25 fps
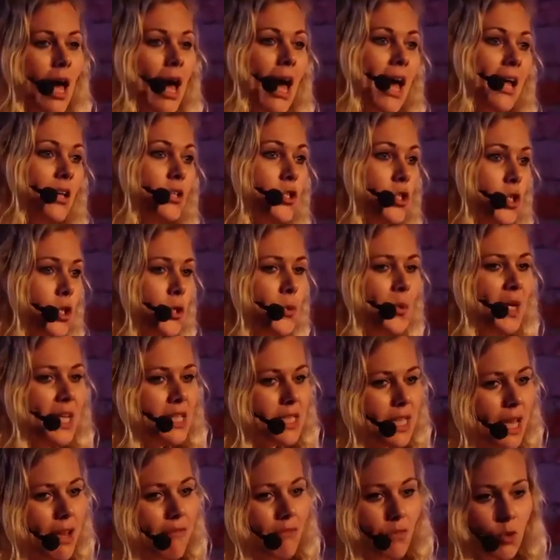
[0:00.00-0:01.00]
and two
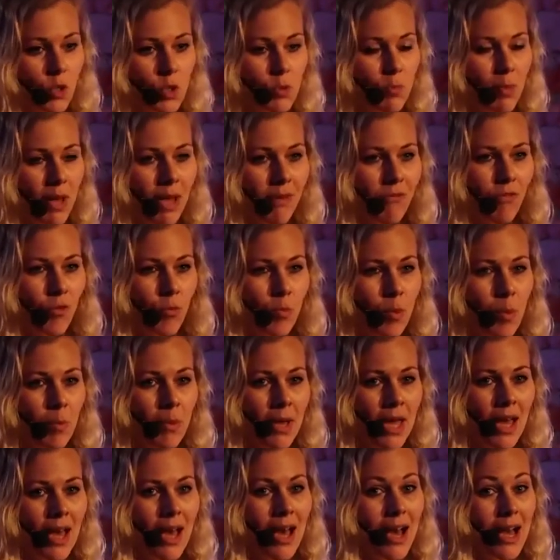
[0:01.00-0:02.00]
weeks after he's back from
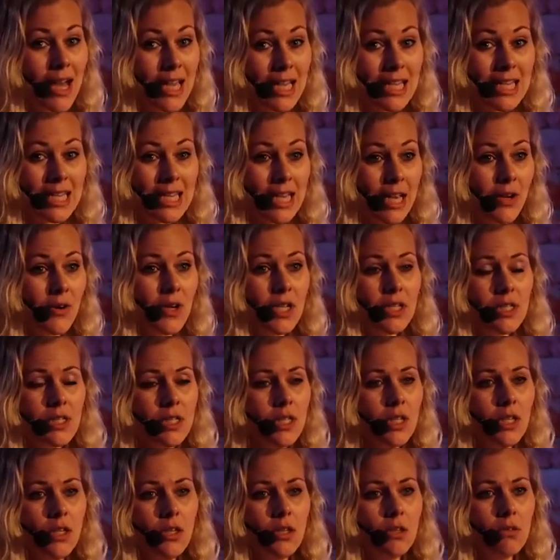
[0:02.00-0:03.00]
repair, I
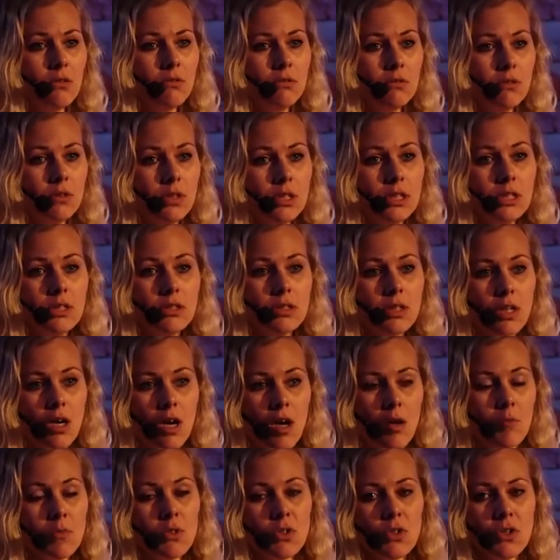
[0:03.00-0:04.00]
guarantee you he'll
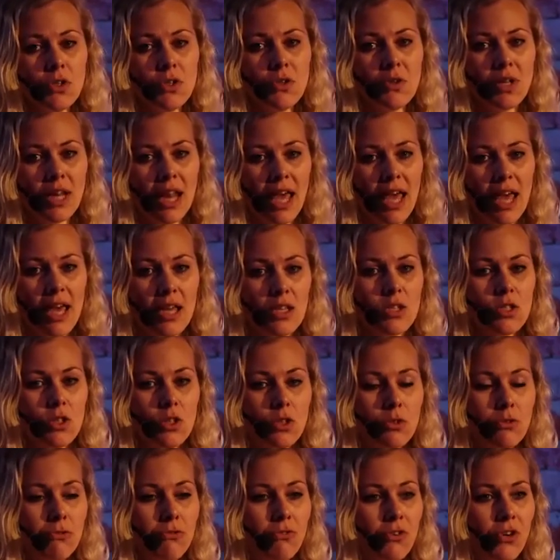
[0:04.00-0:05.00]
come to you and ask
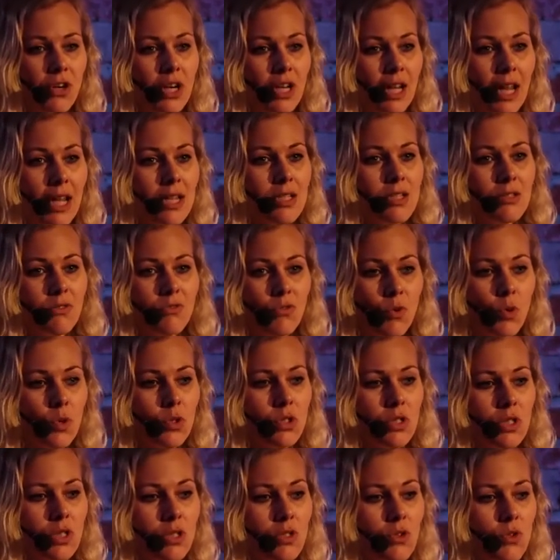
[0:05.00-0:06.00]
you for a glass of
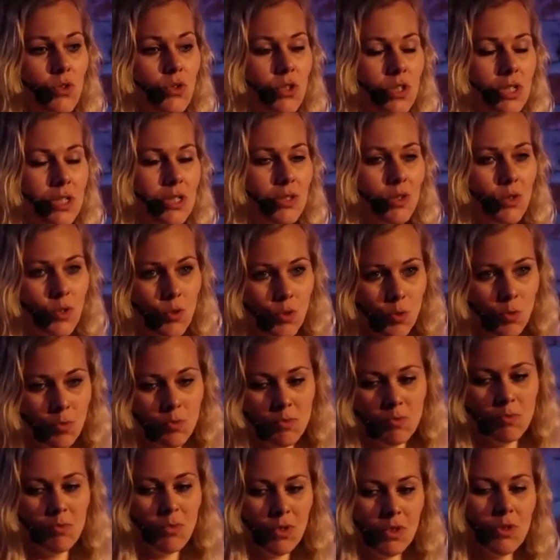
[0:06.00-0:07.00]
water to, to
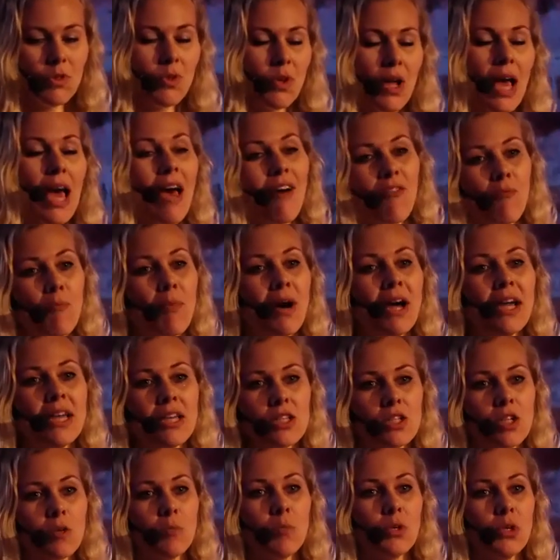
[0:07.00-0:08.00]
you know, have by
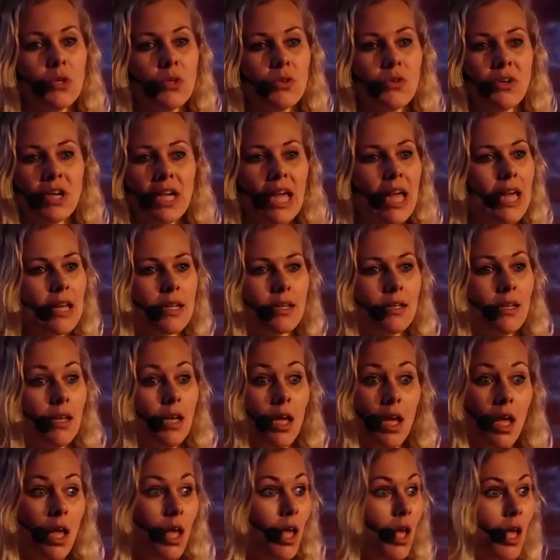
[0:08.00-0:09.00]
his computer again,
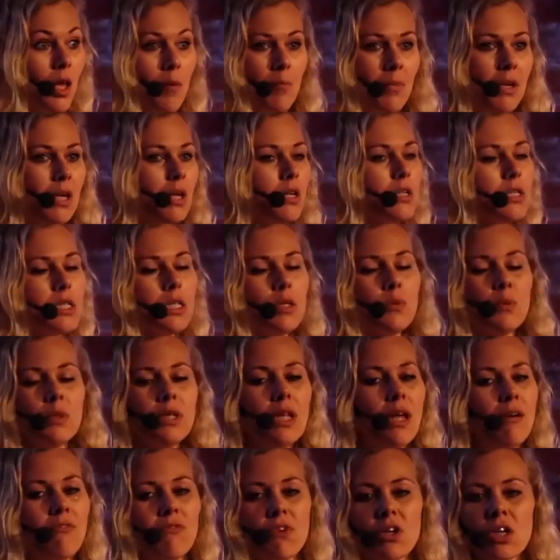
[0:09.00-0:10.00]
because he
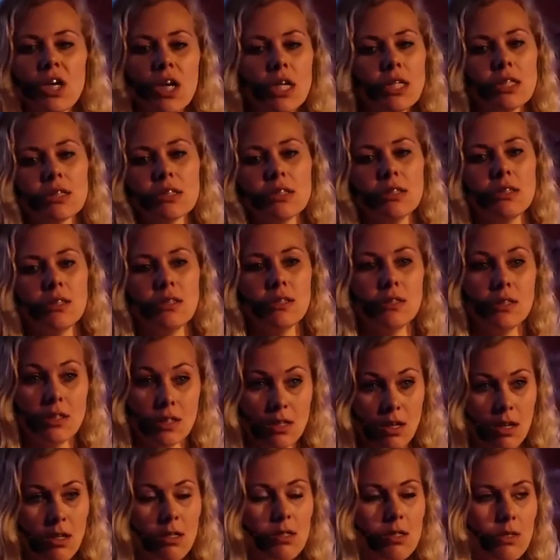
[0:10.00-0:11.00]
will have forgotten the
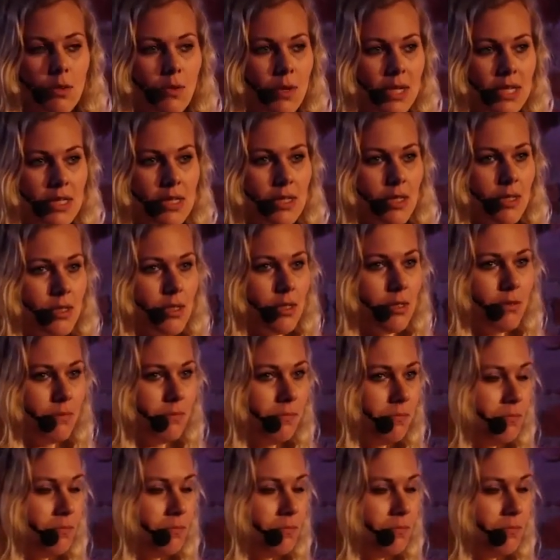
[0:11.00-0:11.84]
consequences.